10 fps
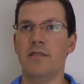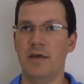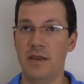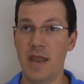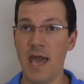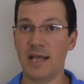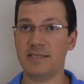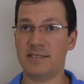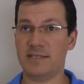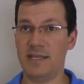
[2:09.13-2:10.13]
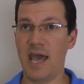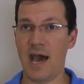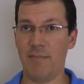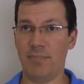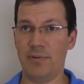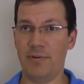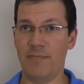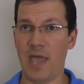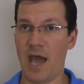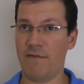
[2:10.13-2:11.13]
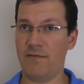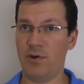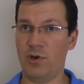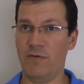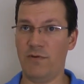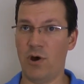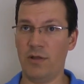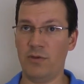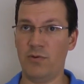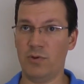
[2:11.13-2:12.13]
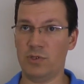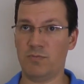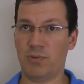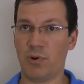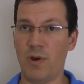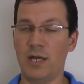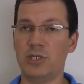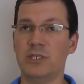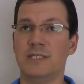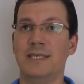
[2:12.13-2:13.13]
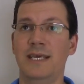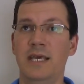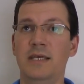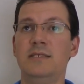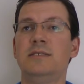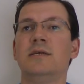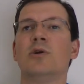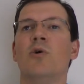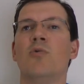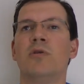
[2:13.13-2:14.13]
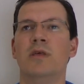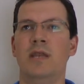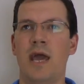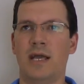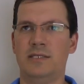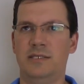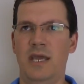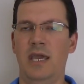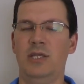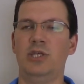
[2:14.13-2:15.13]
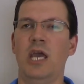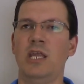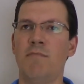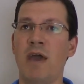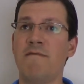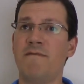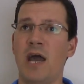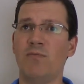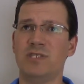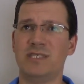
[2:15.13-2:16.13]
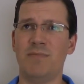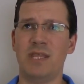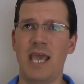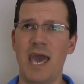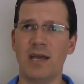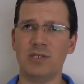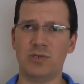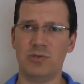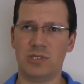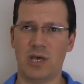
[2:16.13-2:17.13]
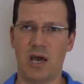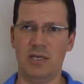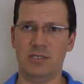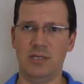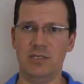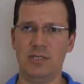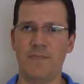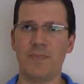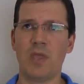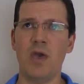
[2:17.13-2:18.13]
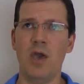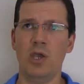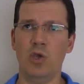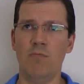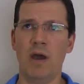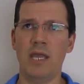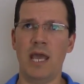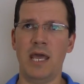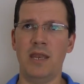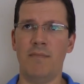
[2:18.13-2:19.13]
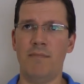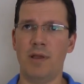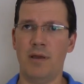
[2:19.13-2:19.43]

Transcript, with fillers: The next step after you've gone through those progressions is to go to the next stage. And you might find with some of the exercises, you might end up,